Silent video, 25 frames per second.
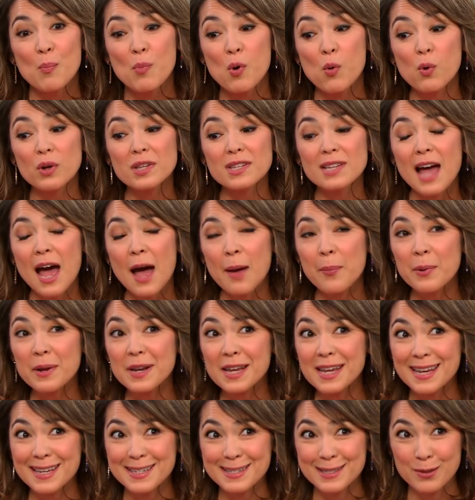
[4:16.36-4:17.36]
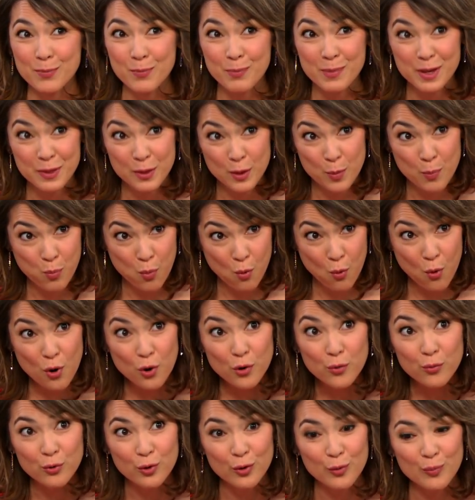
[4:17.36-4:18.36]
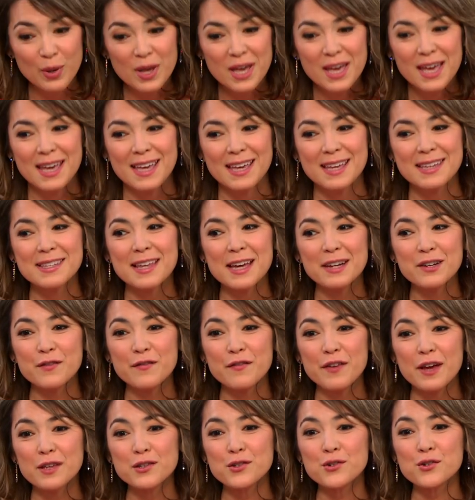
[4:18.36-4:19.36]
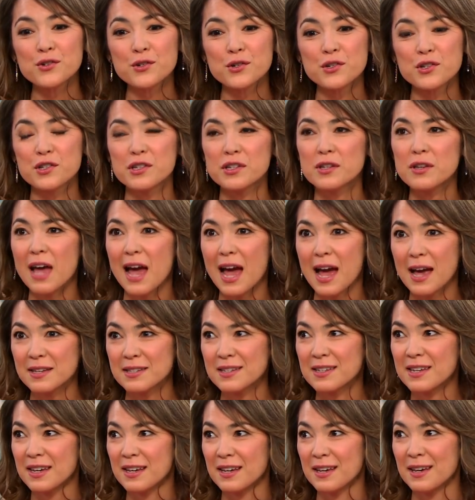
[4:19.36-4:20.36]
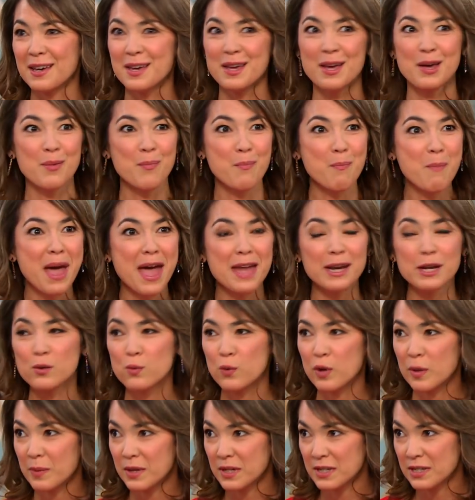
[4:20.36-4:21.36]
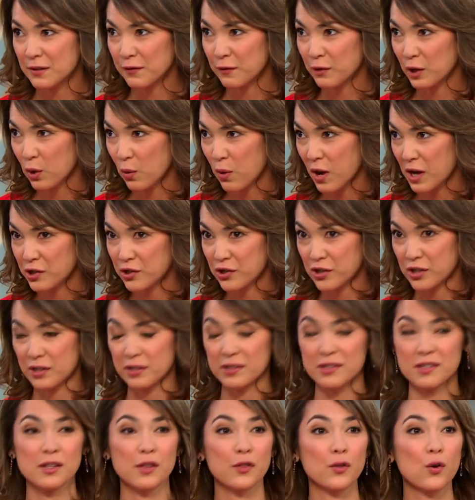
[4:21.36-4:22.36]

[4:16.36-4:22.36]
But what's happening is the, in the boardroom is that investors are still asking men and women different questions.